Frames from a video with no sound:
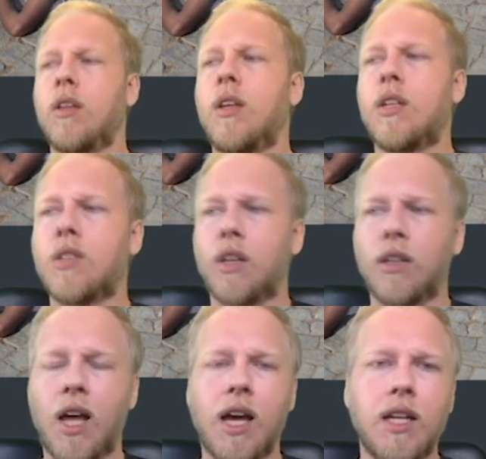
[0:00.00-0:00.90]
it's a
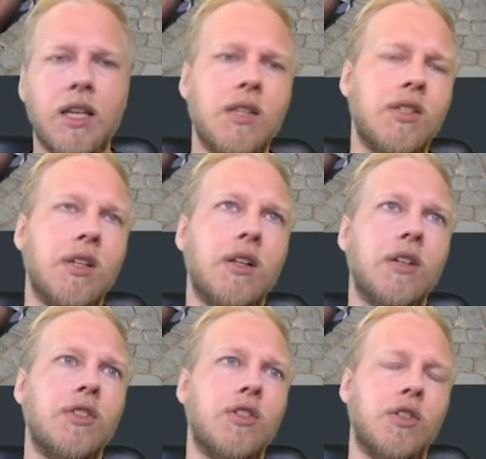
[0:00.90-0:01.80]
lot
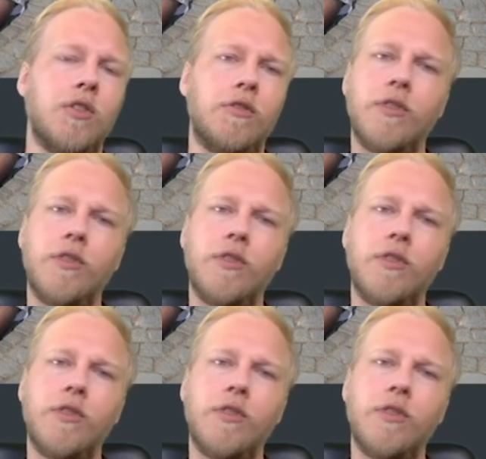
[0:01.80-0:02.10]
easier to